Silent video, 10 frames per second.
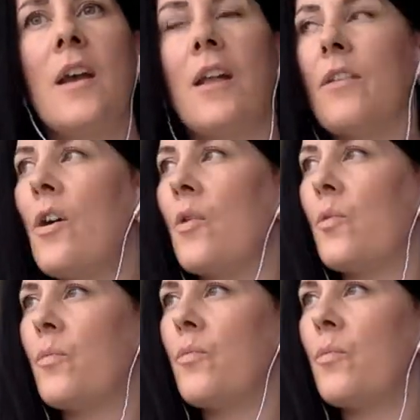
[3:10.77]
and the
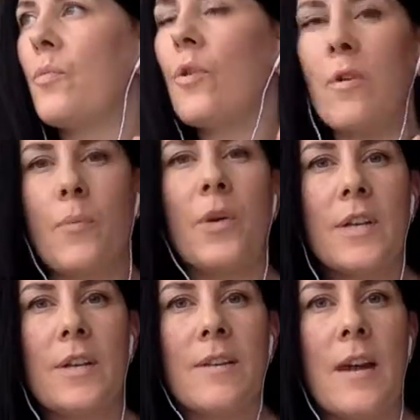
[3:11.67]
hole got
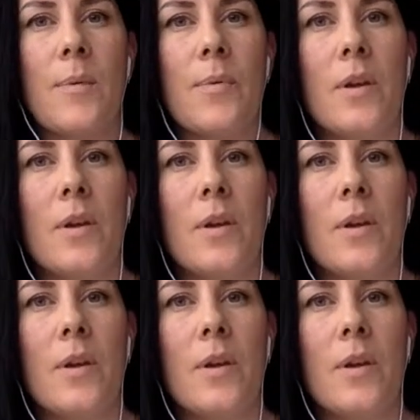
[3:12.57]
pretty deep.